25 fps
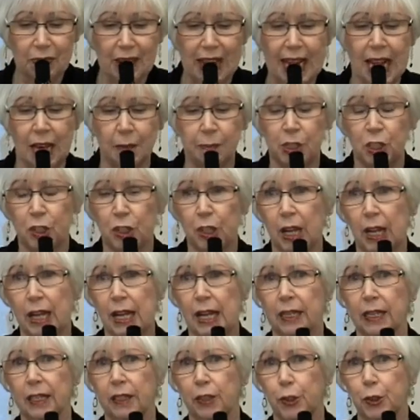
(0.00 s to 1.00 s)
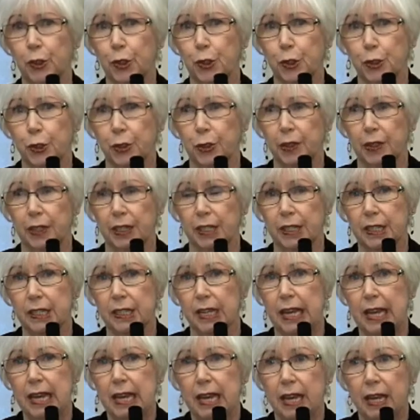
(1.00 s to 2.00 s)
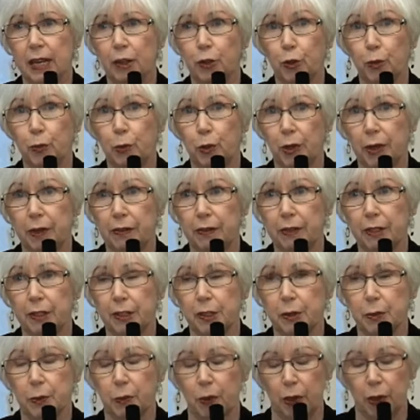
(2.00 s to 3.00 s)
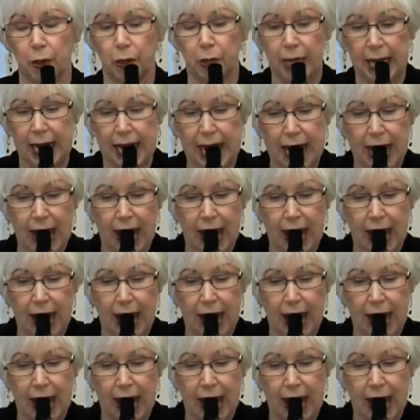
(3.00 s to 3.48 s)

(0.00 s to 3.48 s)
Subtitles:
And Michelle had understood this in her previous work,